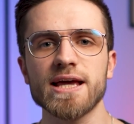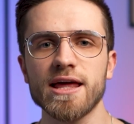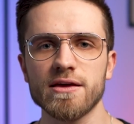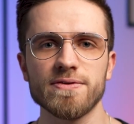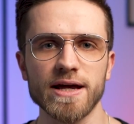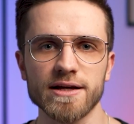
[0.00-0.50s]

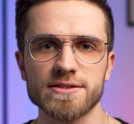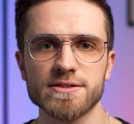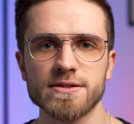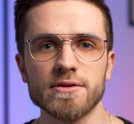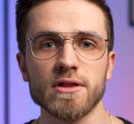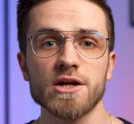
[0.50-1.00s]
and
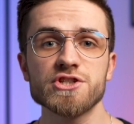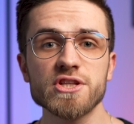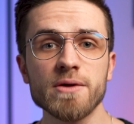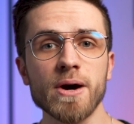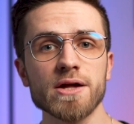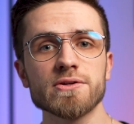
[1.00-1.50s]
effects. The larger
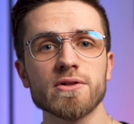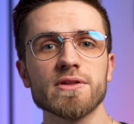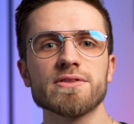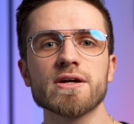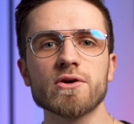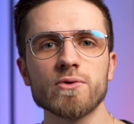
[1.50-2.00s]
the bundle,
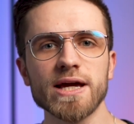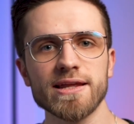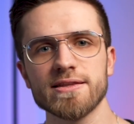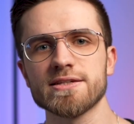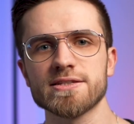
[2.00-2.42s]
the greater the